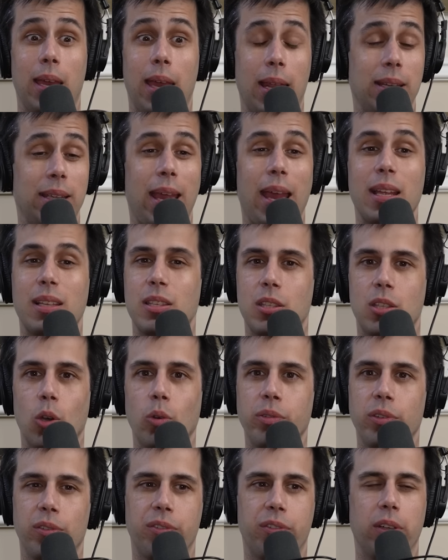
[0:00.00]
and yeah, it's so
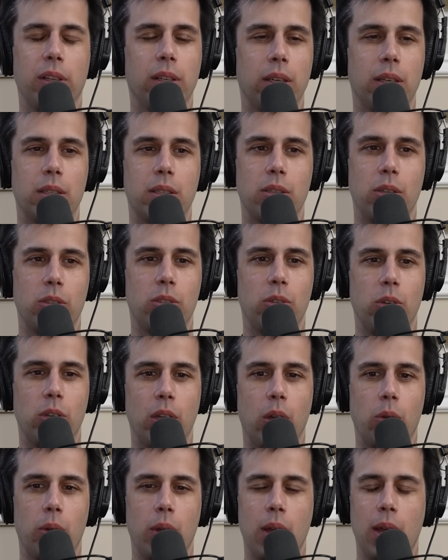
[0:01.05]
fulfilling to to
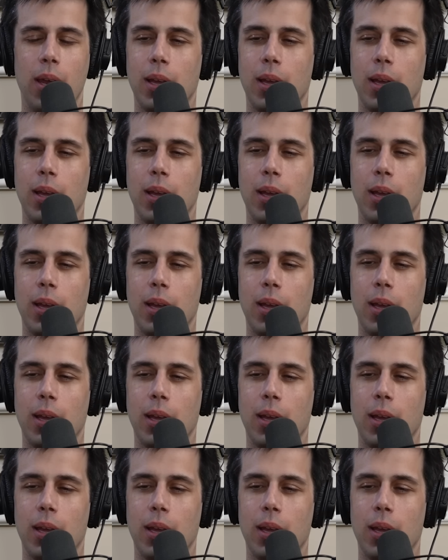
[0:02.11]
know